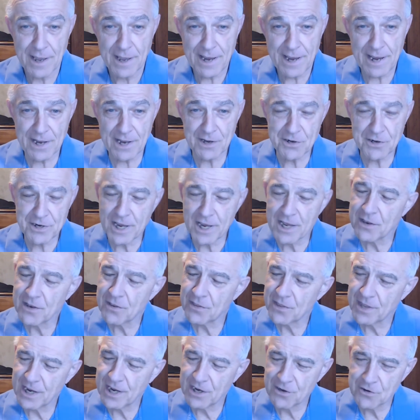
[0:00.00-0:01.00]
and
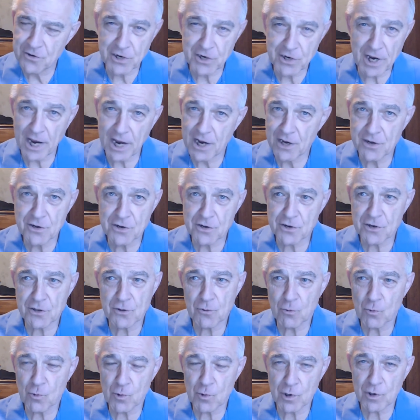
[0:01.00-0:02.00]
yet they changed the
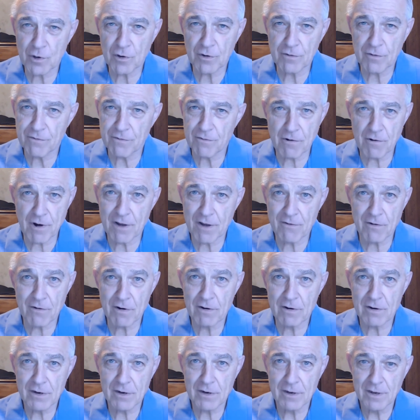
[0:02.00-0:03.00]
world
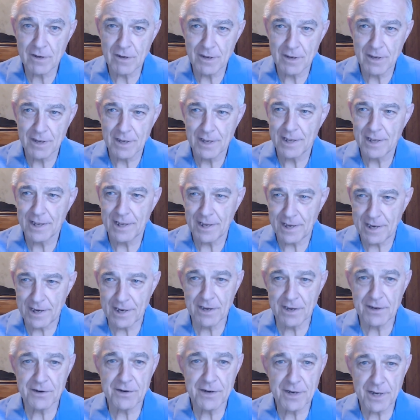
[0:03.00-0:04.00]
forever.
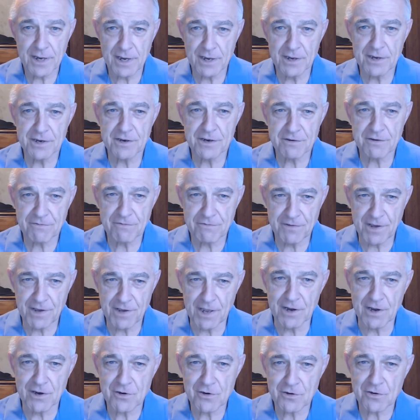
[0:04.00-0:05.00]
"It is
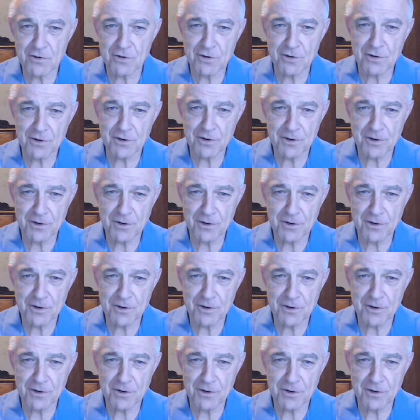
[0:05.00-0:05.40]
finished."